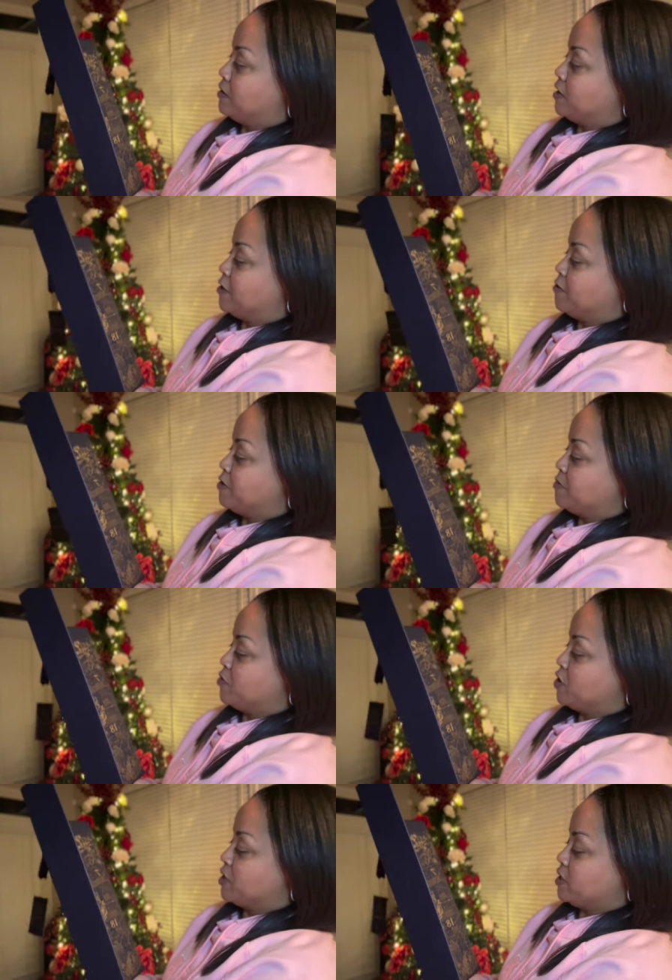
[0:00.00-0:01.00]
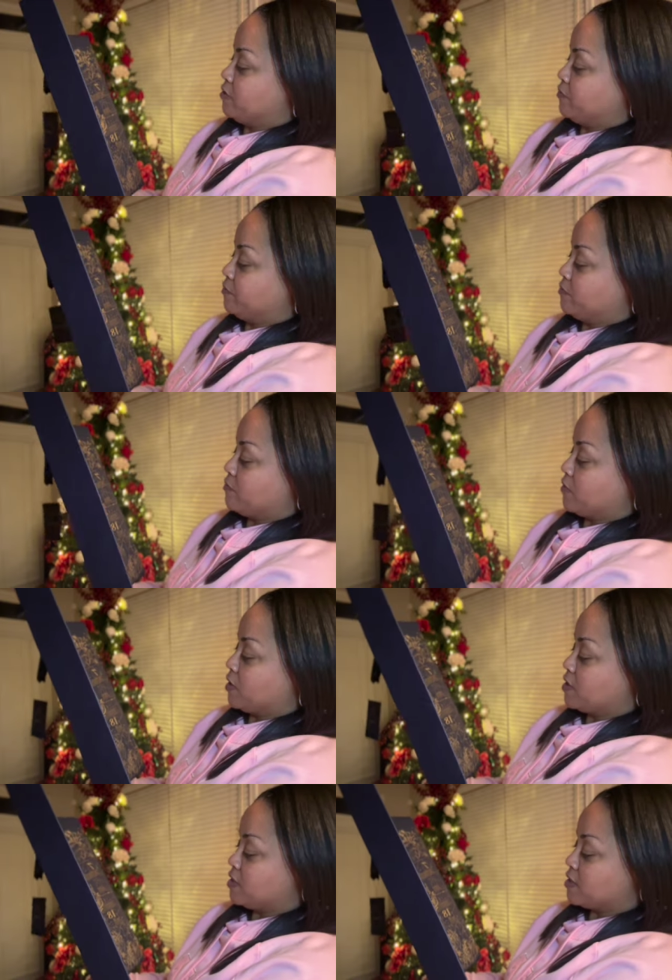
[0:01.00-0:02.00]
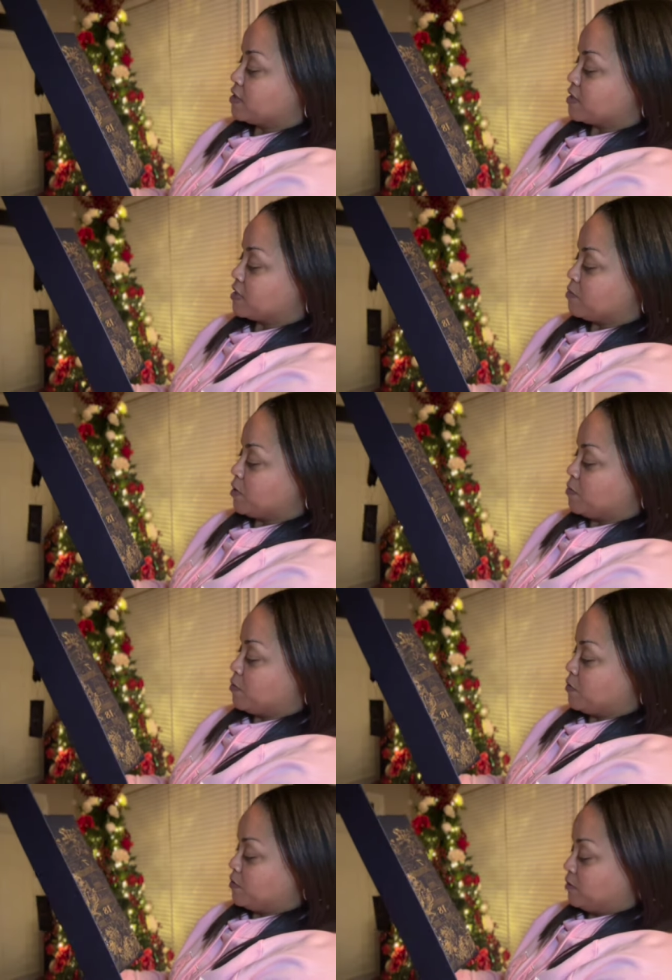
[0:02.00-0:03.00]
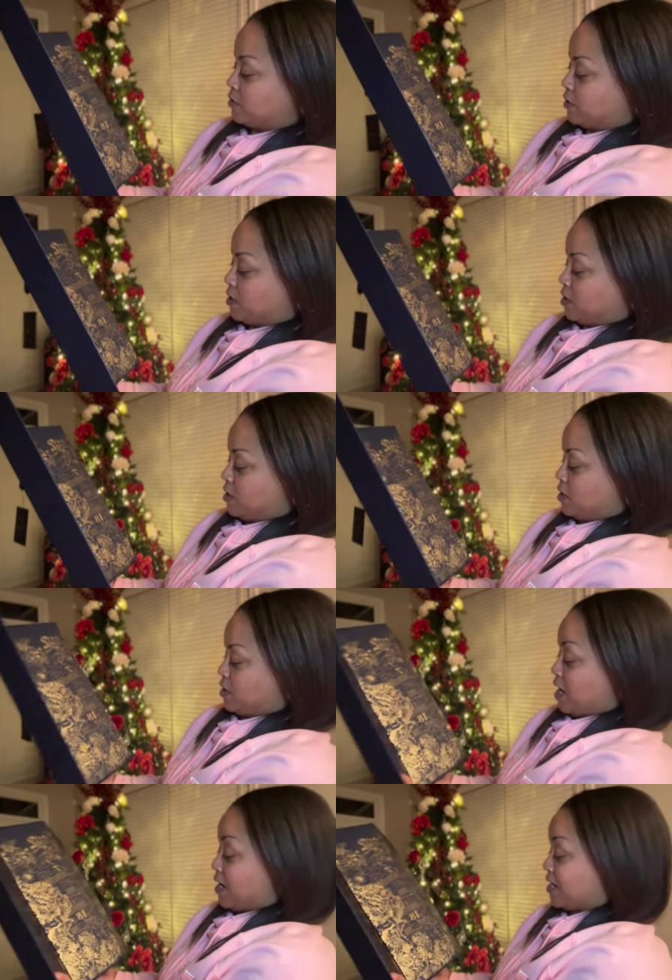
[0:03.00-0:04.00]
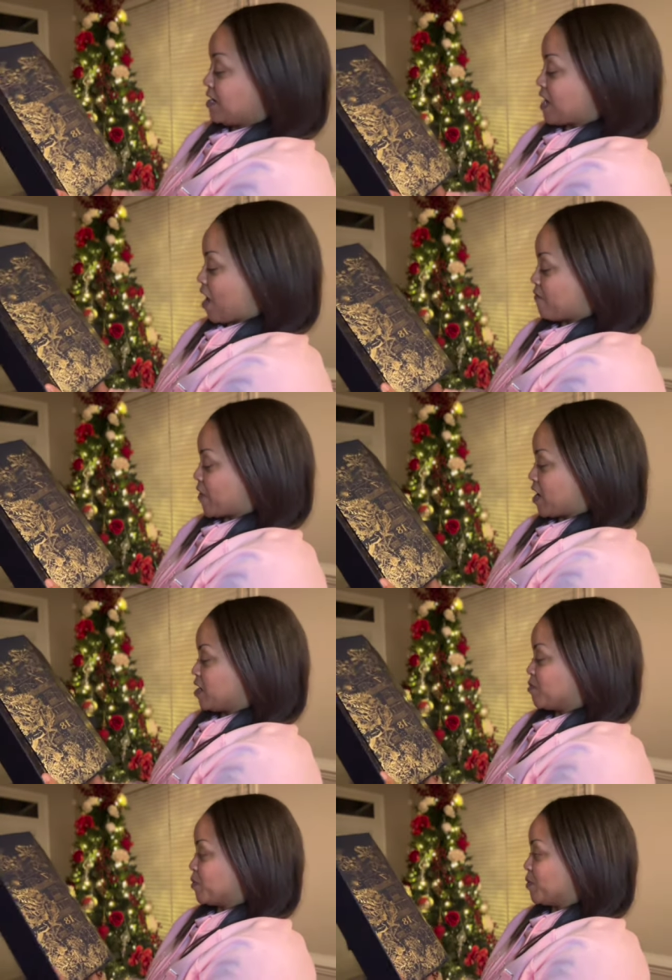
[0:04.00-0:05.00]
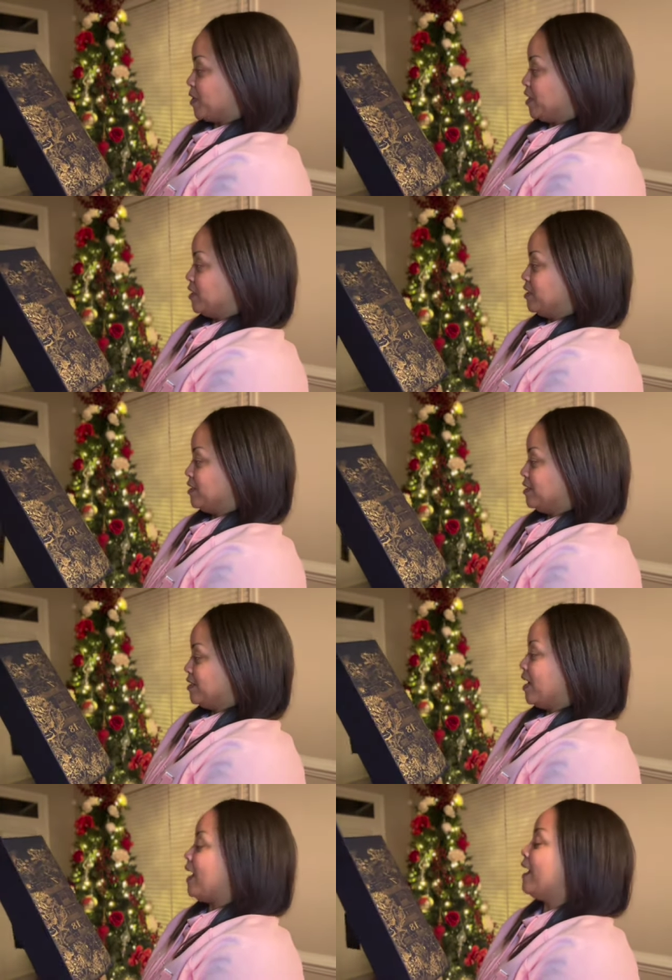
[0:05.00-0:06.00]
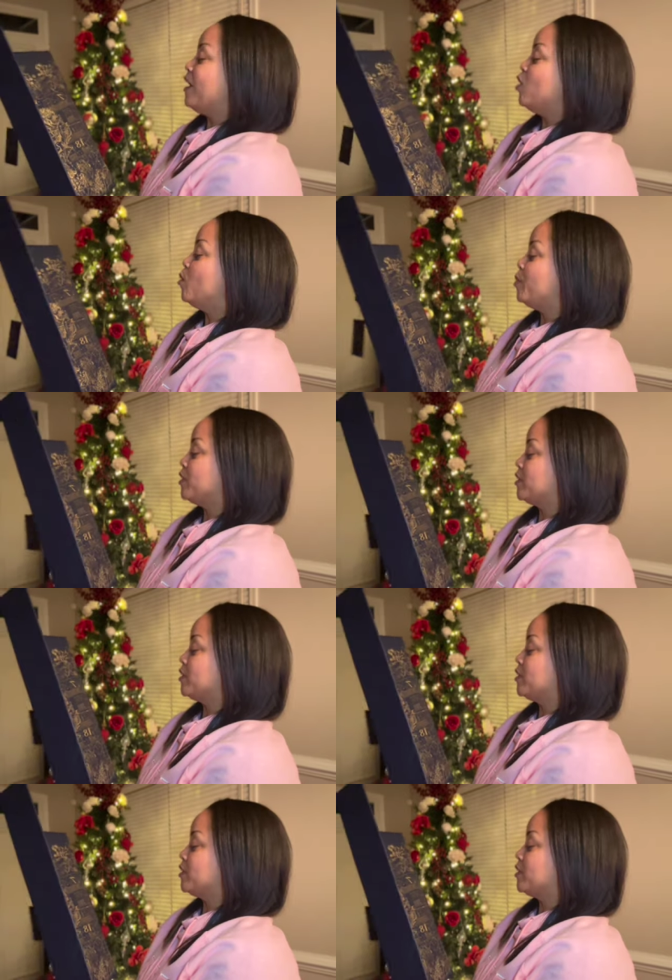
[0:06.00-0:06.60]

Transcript: OMG. Seriously, people. I cannot find number one. Help.